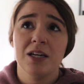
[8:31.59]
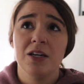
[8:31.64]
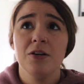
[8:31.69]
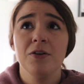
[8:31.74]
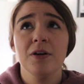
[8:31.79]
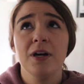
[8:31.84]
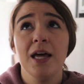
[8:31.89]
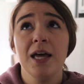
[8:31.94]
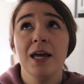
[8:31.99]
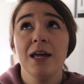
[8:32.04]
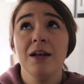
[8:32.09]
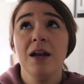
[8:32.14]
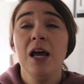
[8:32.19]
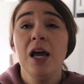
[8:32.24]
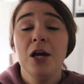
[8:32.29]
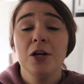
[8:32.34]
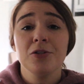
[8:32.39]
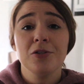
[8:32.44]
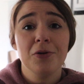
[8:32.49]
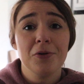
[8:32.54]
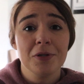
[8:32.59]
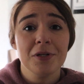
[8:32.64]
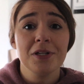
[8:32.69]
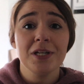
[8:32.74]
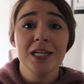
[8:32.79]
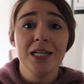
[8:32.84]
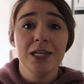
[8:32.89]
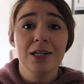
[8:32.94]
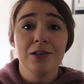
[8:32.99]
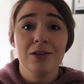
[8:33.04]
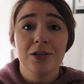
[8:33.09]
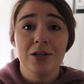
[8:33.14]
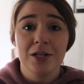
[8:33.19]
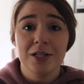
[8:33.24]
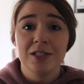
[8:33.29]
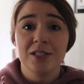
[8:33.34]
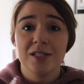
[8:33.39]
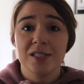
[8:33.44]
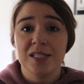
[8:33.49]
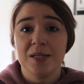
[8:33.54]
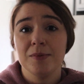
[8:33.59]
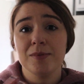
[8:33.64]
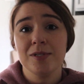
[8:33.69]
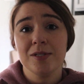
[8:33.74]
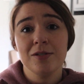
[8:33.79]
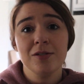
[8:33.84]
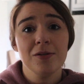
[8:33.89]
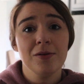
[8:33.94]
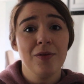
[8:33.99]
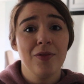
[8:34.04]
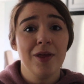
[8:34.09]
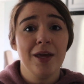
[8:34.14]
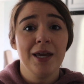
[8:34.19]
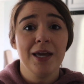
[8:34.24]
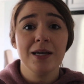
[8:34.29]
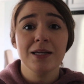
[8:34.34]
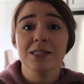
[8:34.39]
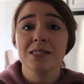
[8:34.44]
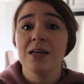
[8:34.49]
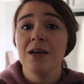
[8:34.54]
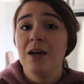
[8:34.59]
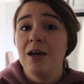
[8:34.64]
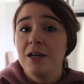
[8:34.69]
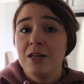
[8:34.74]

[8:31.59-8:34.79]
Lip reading: Like, you can totally learn to substitute things